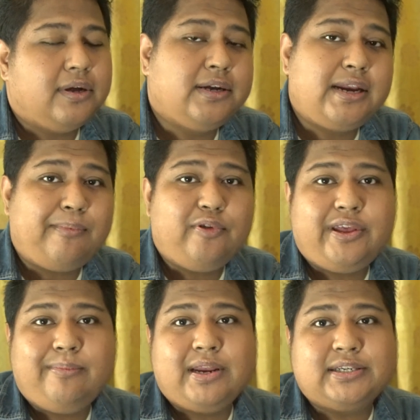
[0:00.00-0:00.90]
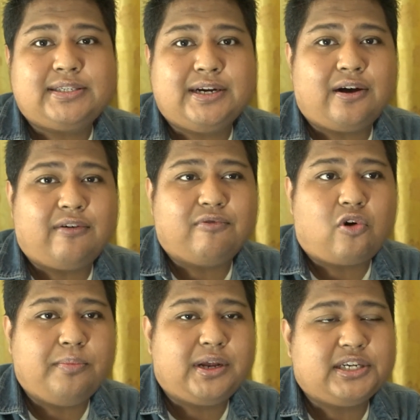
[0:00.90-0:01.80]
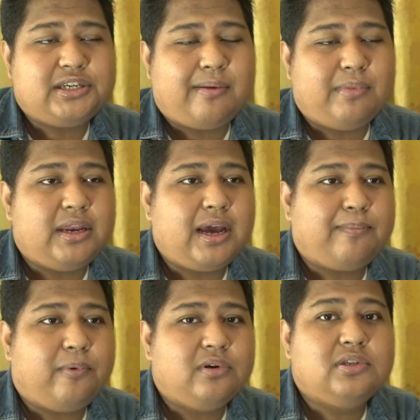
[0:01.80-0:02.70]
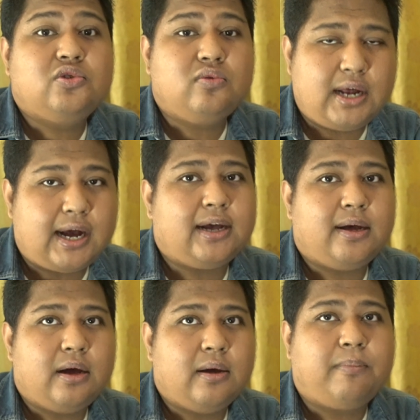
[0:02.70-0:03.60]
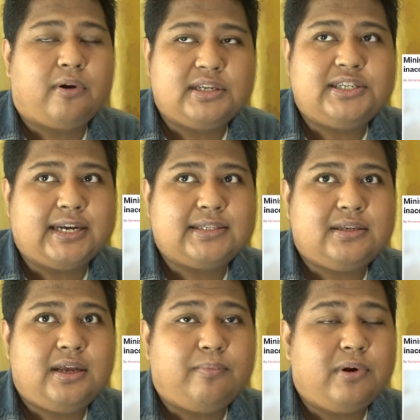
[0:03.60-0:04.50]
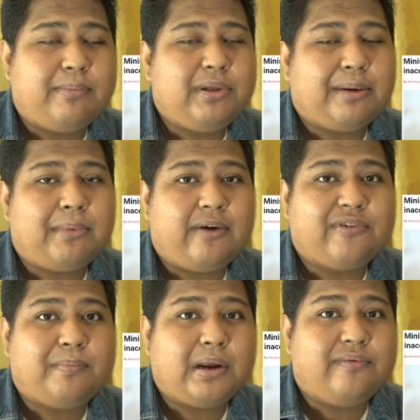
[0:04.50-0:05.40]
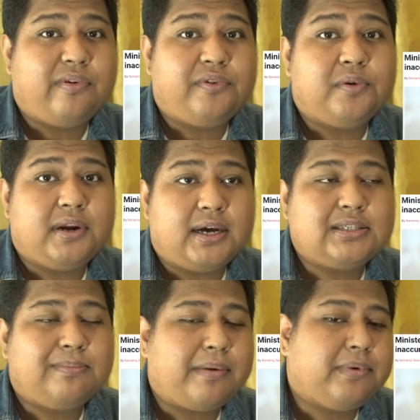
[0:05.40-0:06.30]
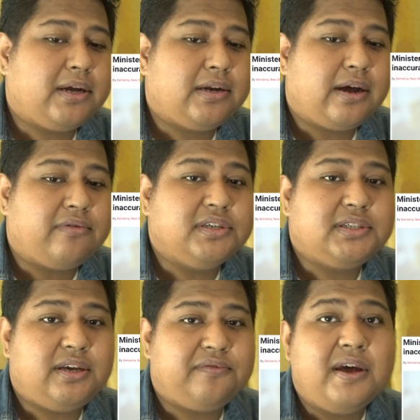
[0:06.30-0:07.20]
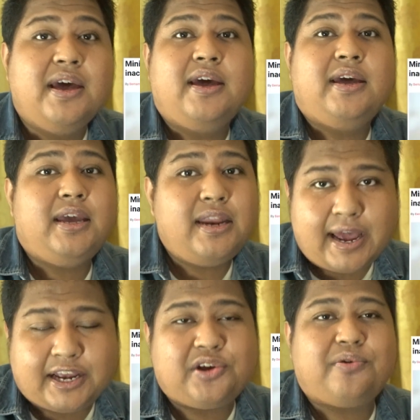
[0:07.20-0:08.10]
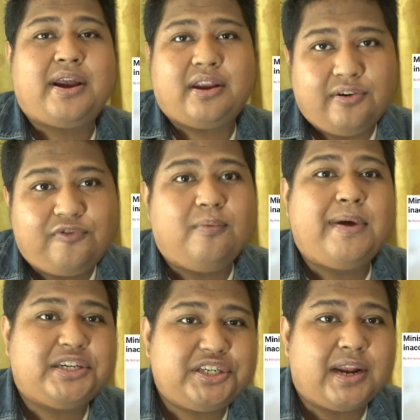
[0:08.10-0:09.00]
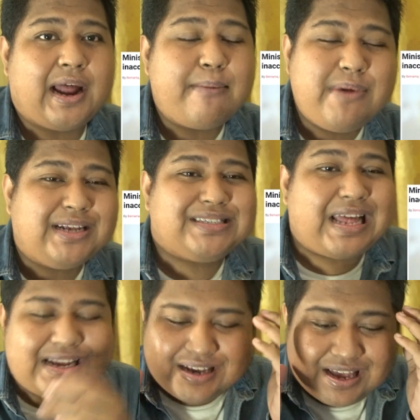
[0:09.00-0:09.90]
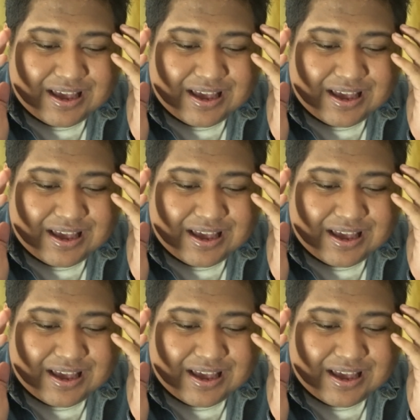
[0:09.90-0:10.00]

the Deputy Minister of Communication and Media pun sudah apologize. Dia pun dah minta maaf kepada Veveonah sebab dia dah receive inaccurate information. I mean it's like,